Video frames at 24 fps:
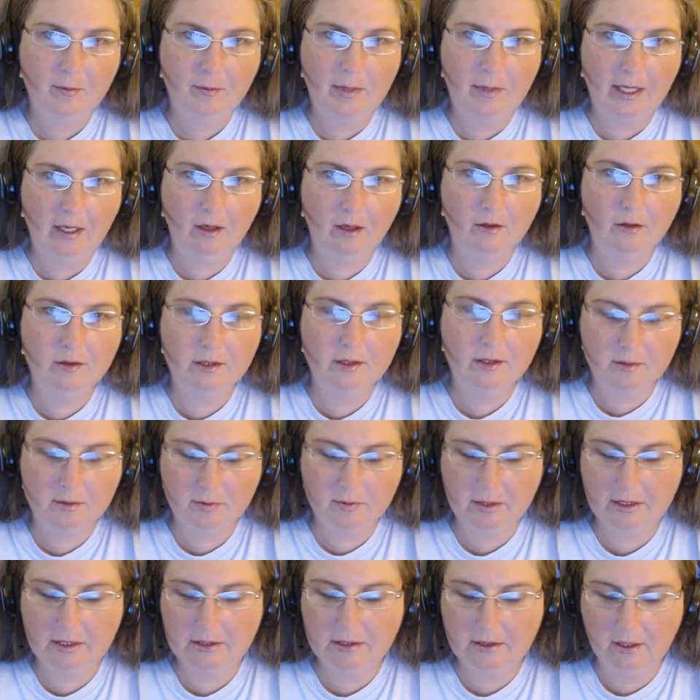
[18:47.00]
about this
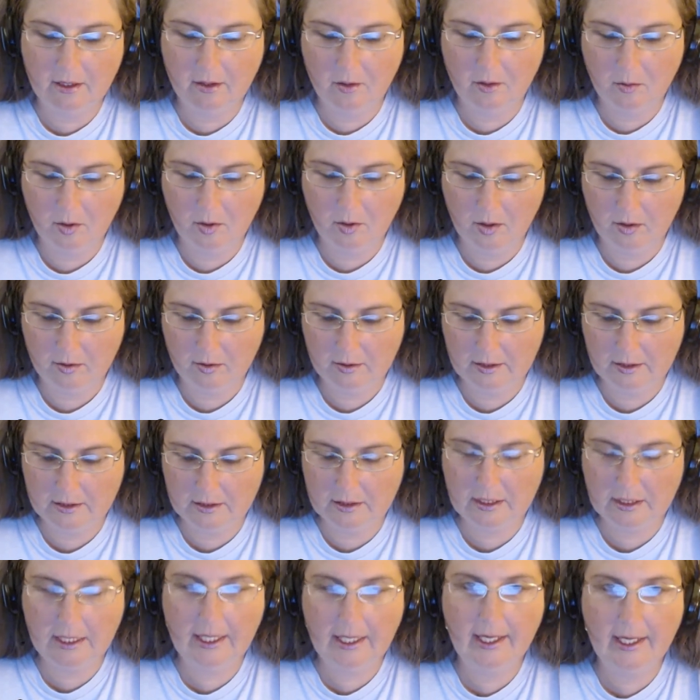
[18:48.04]
place that you work
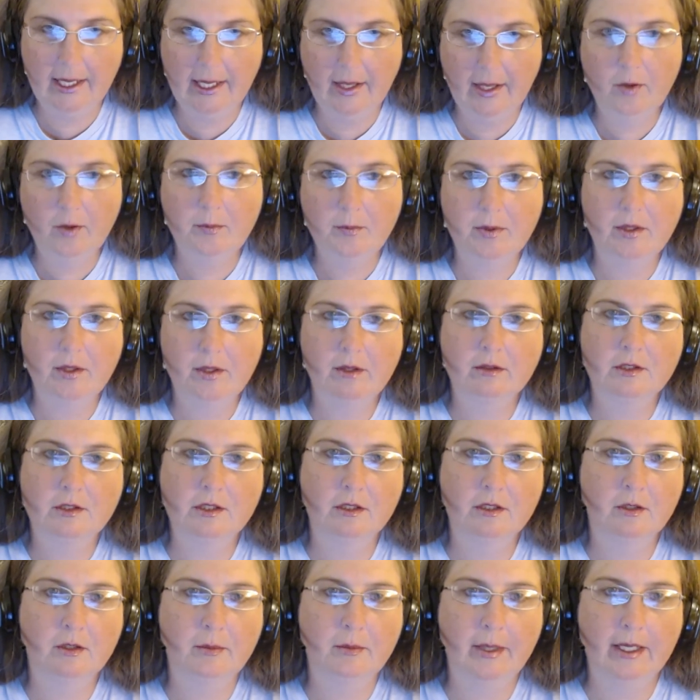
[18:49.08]
that's going to help you
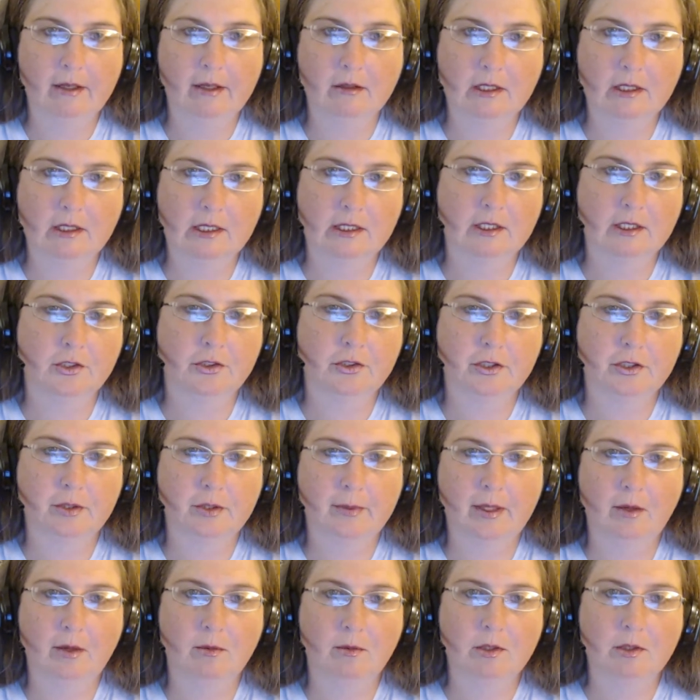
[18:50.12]
to make your decision
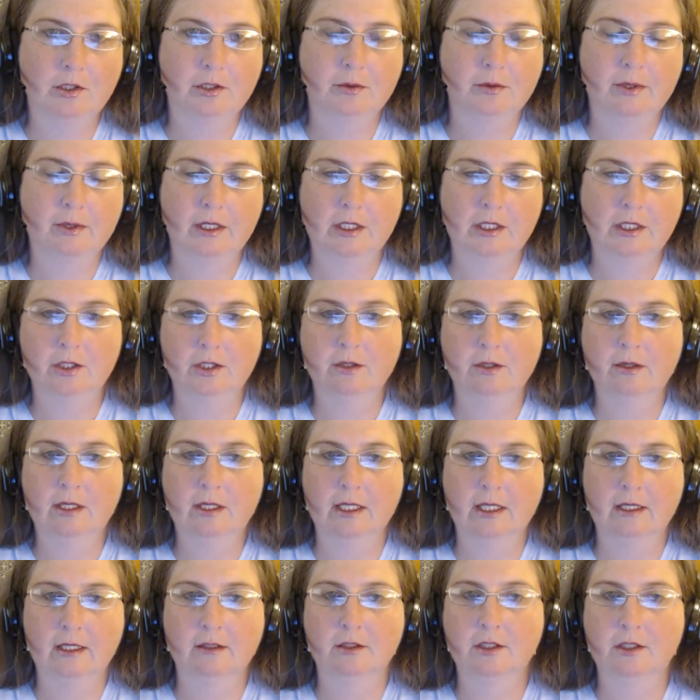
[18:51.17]
about what you want to do
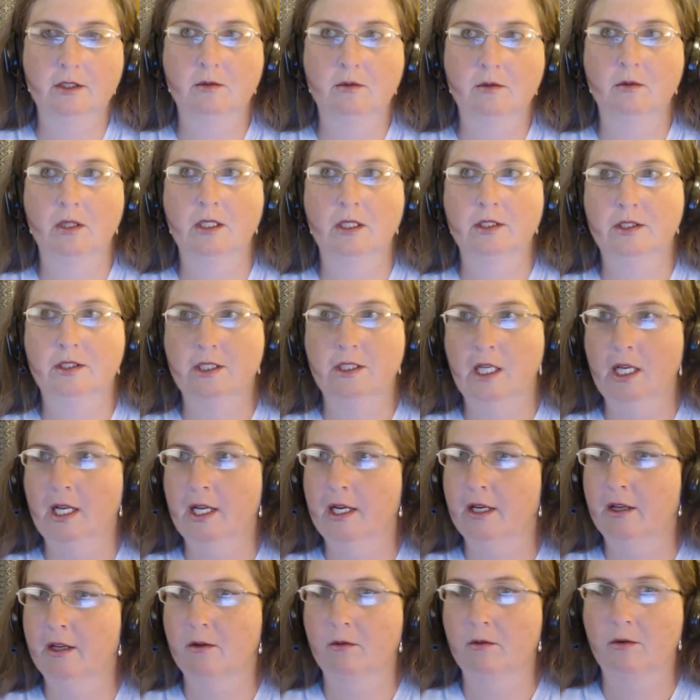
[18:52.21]
here. Do you want to
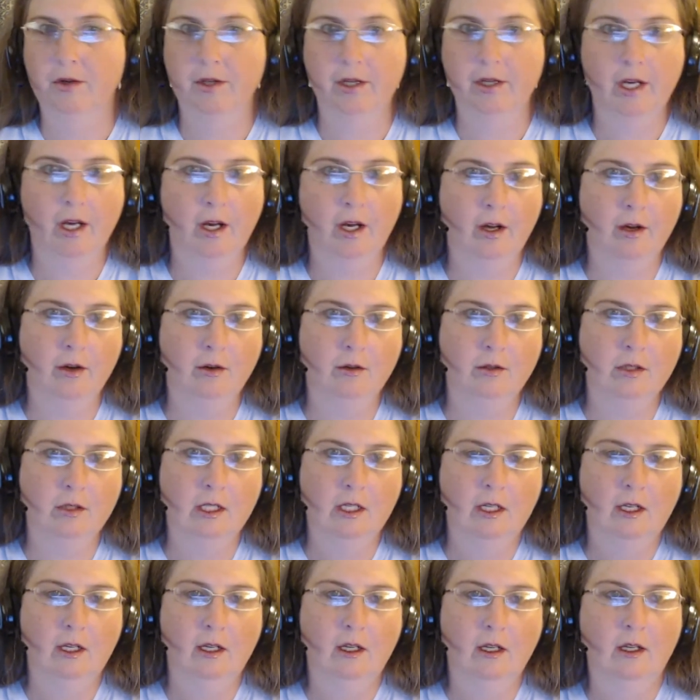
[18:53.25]
stay? Do you want to go?
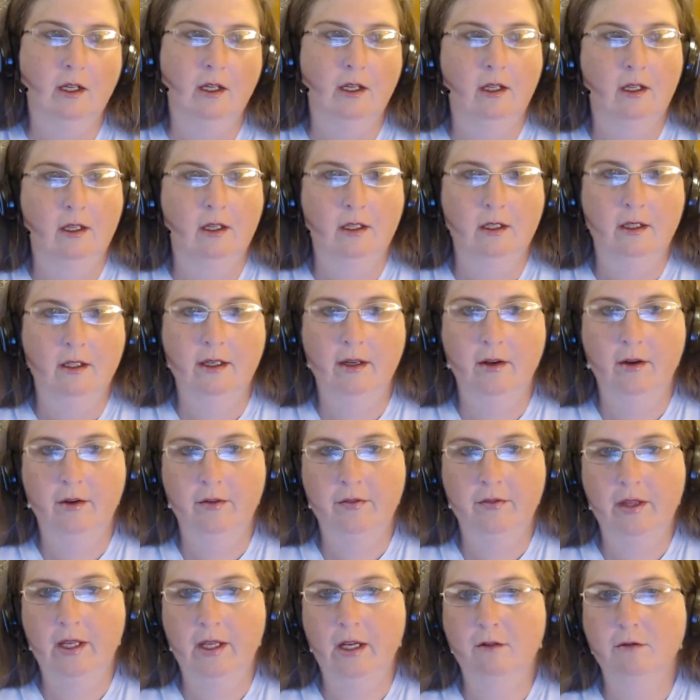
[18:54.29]

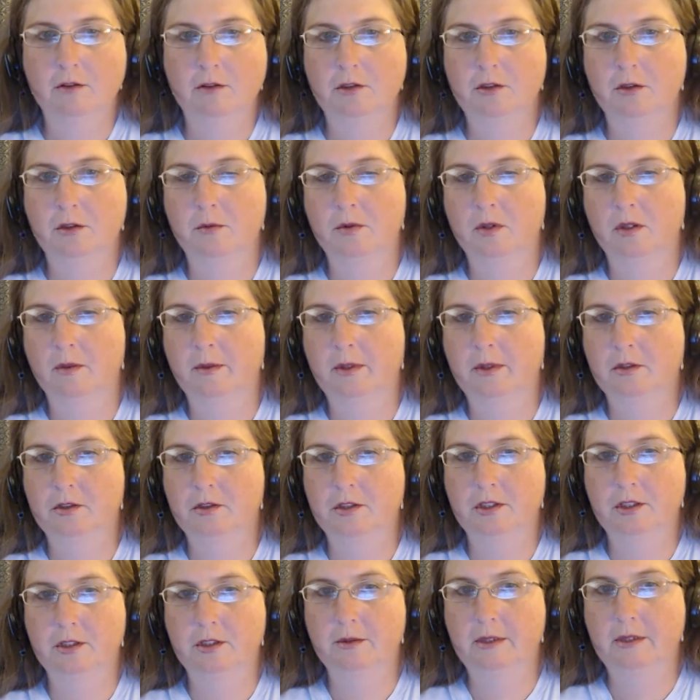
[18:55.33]
If they offered you a
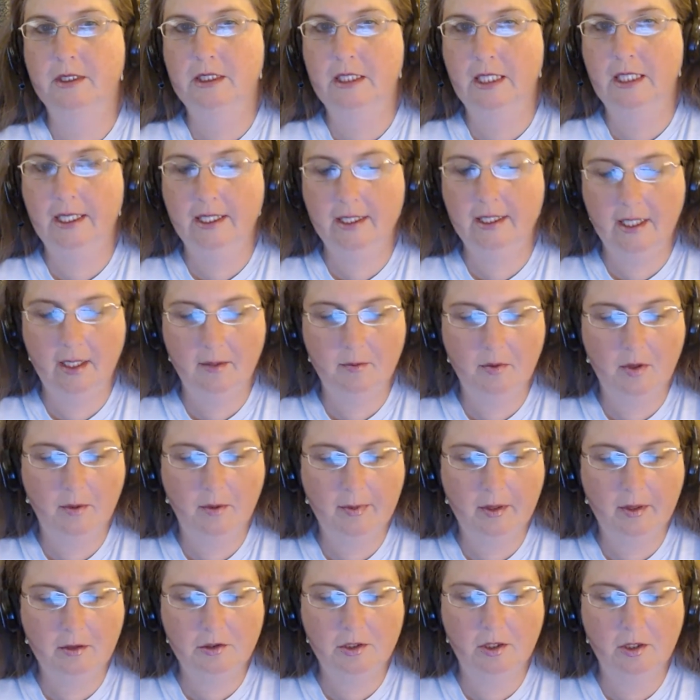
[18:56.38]
promotion, do you want to take that
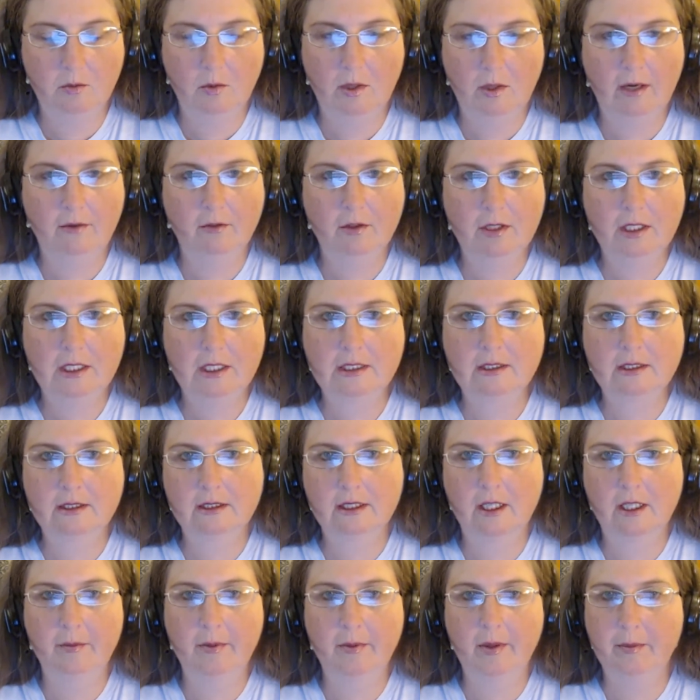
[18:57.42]
promotion? Whatever
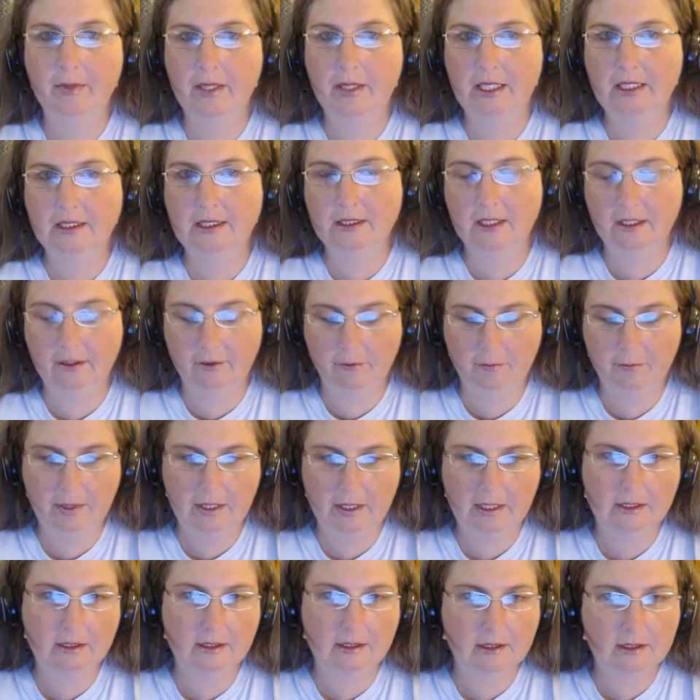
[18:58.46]
this commitment is that you've
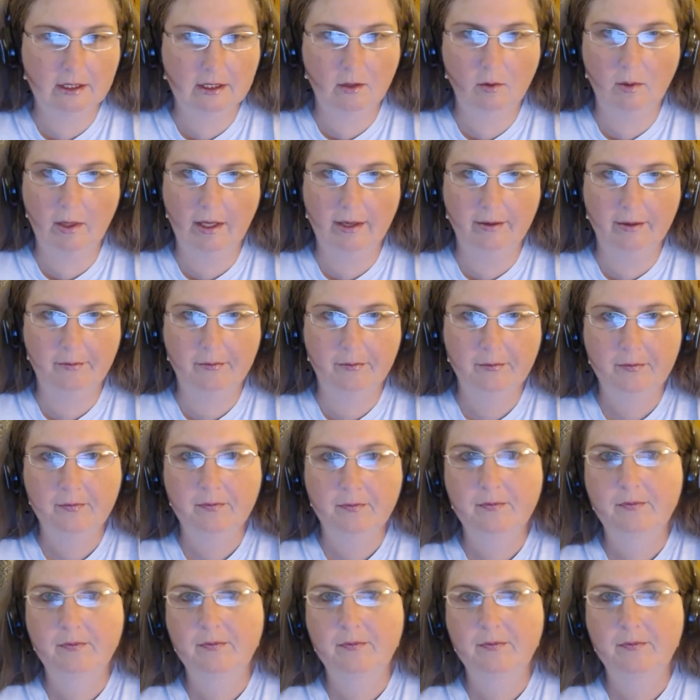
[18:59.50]
been considering,